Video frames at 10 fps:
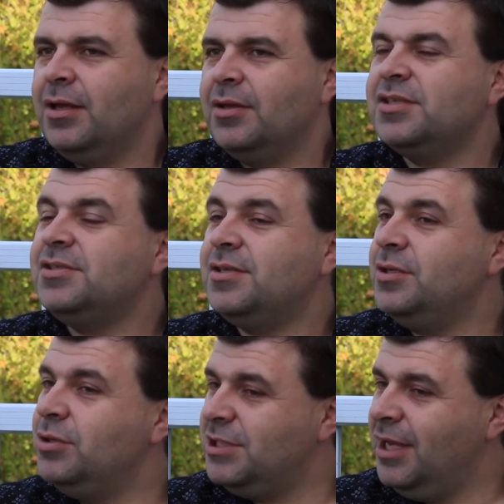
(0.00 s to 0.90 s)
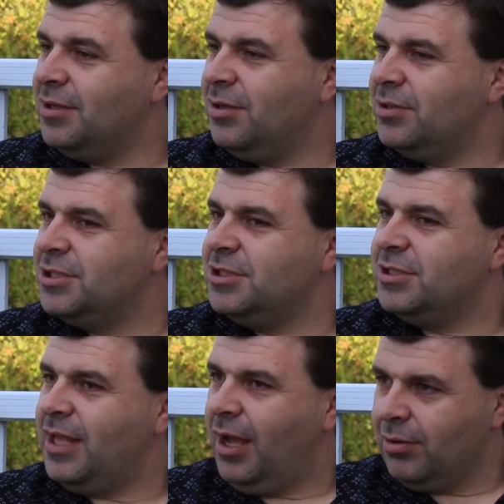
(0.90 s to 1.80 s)
This is a new technology to
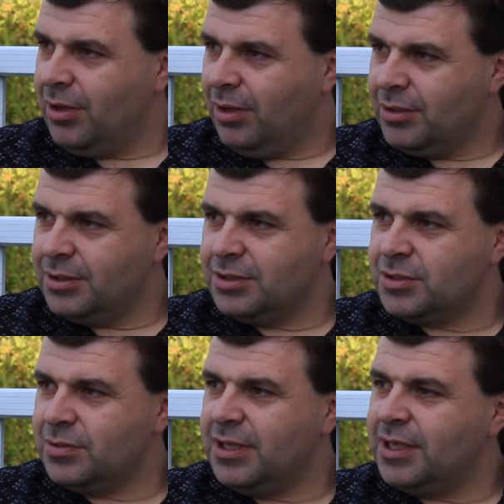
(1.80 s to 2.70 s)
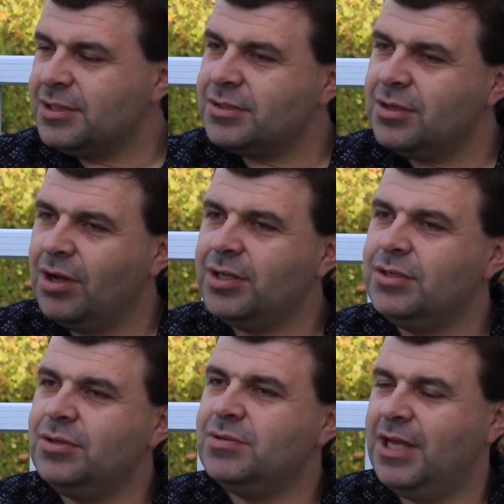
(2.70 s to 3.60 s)
the alcohol industry. It's not a
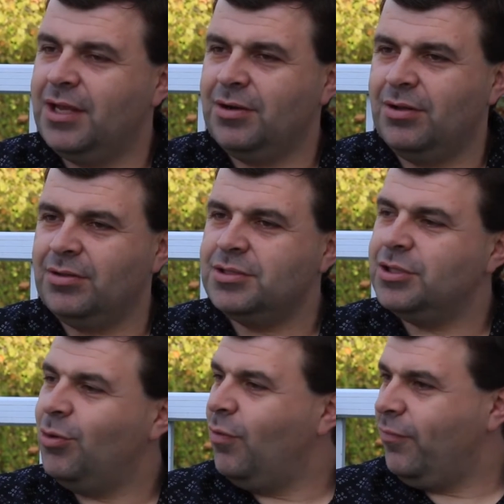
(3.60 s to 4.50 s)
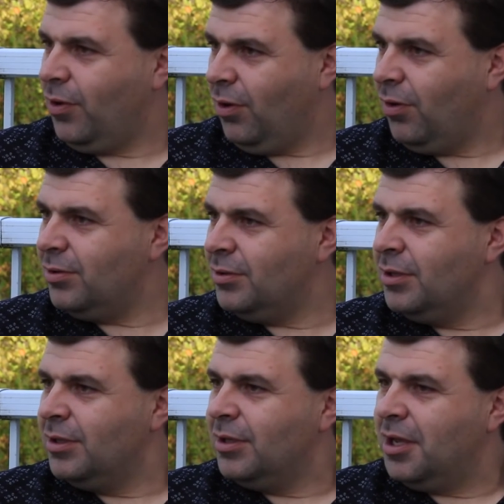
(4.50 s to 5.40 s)
new technology overall.
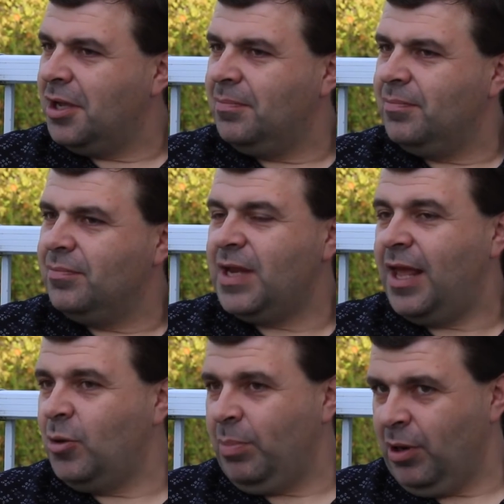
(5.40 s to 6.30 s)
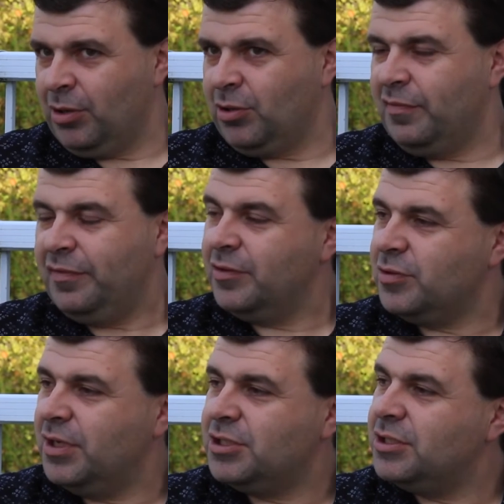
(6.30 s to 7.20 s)
Nanoparticle
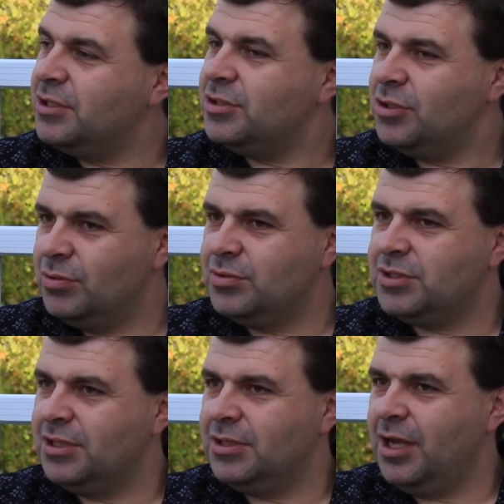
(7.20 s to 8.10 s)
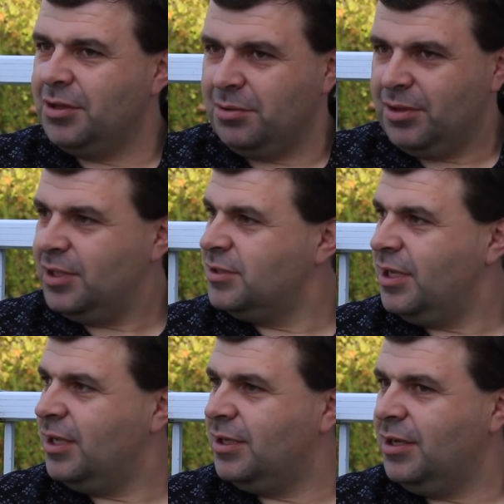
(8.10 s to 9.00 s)
filtration is used in other things
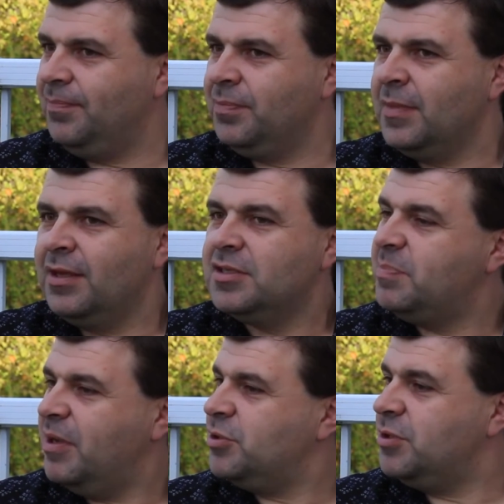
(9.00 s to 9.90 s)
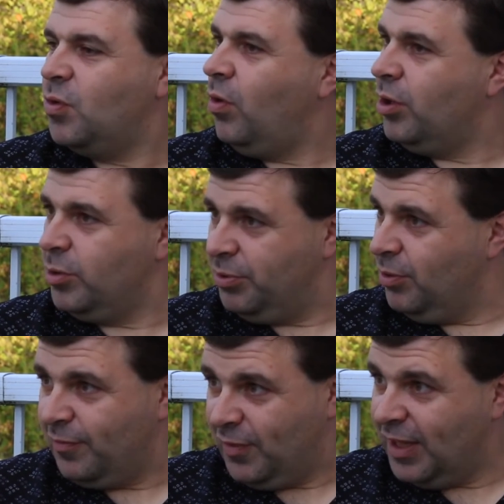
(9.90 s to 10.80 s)
like specialty water
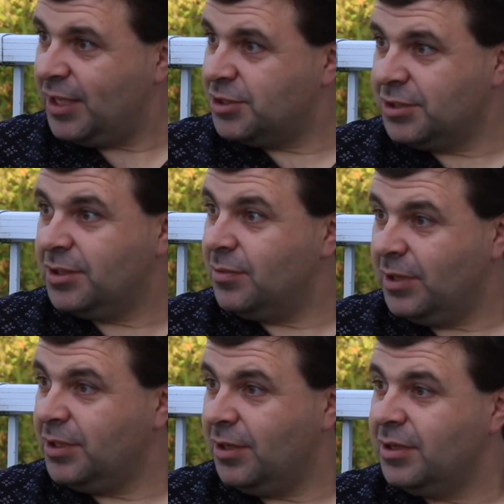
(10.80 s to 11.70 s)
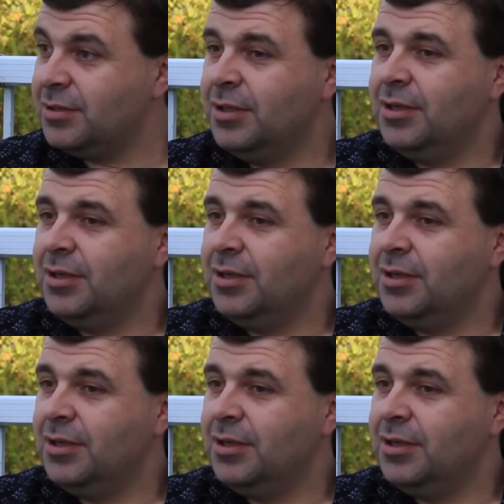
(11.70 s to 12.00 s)
purification and whatnot.